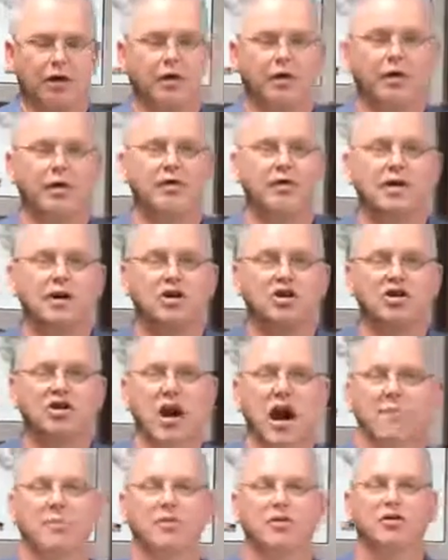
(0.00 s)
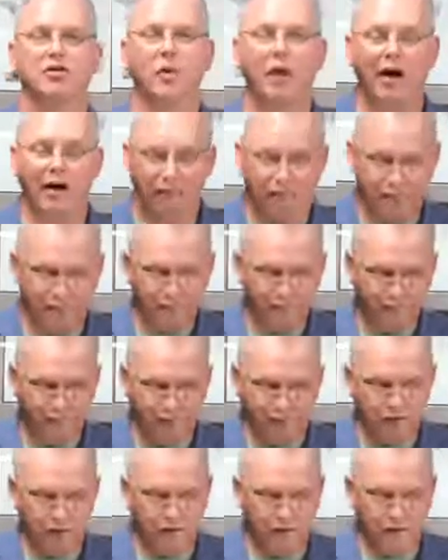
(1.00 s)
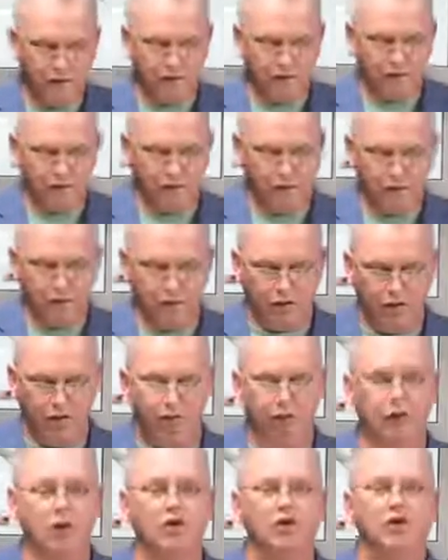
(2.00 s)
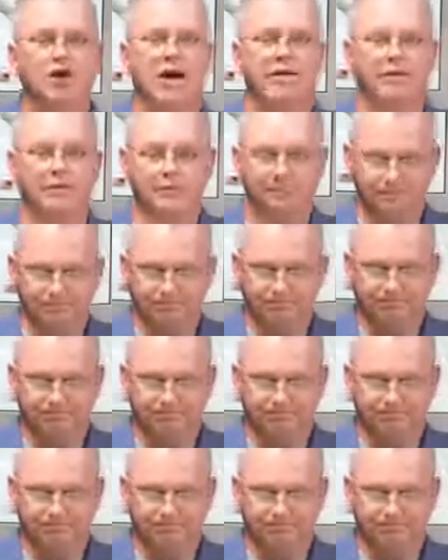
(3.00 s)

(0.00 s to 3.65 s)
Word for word: Corinthians chapter 12, verse 7.